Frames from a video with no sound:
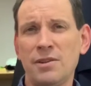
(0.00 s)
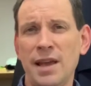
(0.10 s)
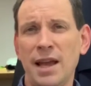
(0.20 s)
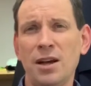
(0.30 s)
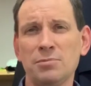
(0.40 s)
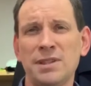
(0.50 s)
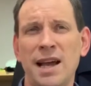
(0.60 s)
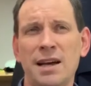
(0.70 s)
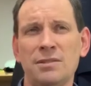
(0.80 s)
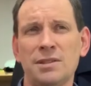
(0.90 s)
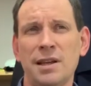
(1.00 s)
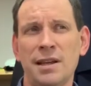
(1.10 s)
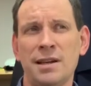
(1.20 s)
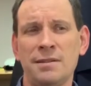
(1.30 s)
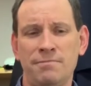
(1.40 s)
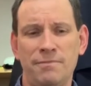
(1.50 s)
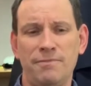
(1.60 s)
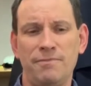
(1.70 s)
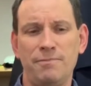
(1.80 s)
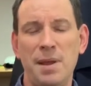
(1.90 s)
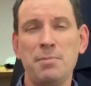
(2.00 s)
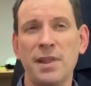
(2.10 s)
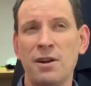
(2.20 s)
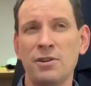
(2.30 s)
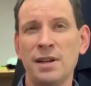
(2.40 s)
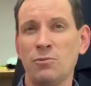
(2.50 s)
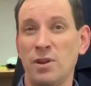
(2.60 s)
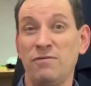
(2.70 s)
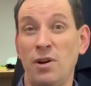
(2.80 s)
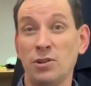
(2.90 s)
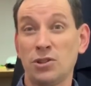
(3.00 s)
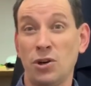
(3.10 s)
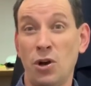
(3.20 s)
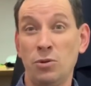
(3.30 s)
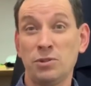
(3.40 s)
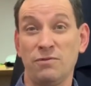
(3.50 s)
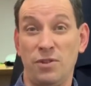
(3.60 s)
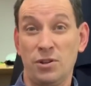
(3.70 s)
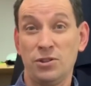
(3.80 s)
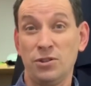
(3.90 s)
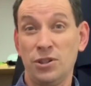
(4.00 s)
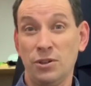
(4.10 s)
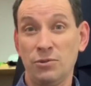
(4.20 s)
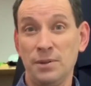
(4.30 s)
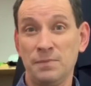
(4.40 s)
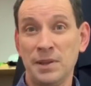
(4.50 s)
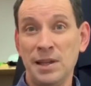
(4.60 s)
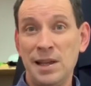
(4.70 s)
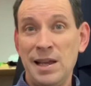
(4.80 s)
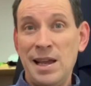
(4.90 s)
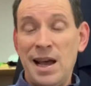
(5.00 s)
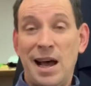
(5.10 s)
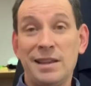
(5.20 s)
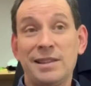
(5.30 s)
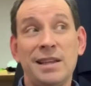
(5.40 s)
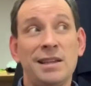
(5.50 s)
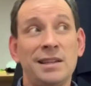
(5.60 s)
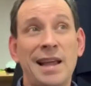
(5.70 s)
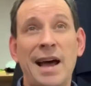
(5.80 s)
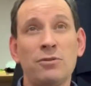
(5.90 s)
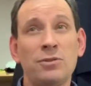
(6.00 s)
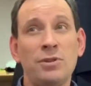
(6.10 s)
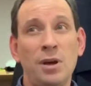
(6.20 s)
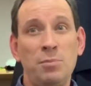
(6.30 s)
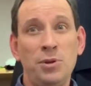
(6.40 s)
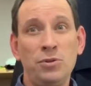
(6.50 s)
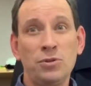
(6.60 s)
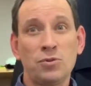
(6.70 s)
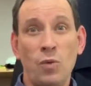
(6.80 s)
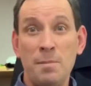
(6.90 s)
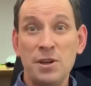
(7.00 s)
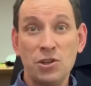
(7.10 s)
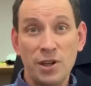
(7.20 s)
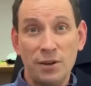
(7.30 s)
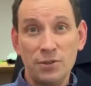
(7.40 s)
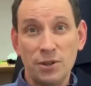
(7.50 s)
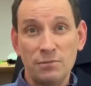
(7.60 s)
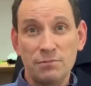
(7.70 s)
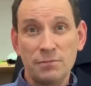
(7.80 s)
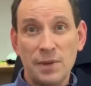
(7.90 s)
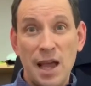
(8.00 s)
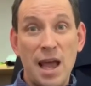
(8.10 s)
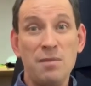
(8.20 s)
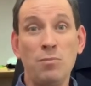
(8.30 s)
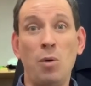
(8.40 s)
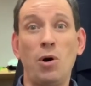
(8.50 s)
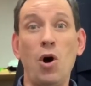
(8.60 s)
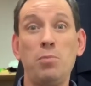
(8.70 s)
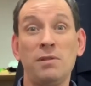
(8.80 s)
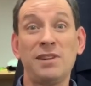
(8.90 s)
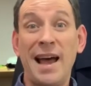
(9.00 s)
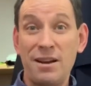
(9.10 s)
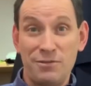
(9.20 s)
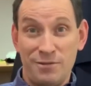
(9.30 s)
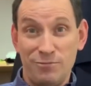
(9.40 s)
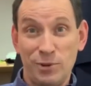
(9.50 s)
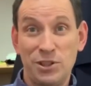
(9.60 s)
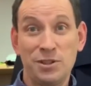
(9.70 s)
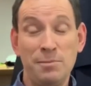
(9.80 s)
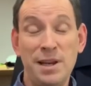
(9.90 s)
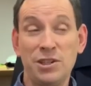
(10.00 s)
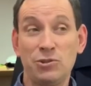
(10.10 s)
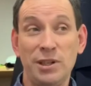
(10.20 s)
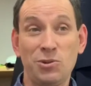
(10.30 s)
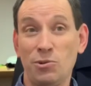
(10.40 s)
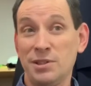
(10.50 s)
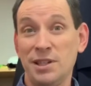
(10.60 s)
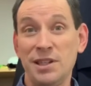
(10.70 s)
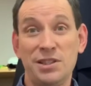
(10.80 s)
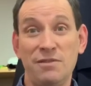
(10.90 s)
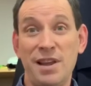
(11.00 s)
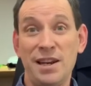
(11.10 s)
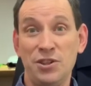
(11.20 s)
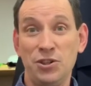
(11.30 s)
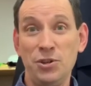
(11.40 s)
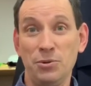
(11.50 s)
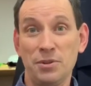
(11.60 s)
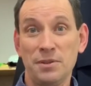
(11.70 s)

that helps out people that are dealing with foster homes and foster children, the Loudoun Abused Women's Shelter, and Mobile Hope of Loudoun, which is a ministry towards the disadvantaged youth.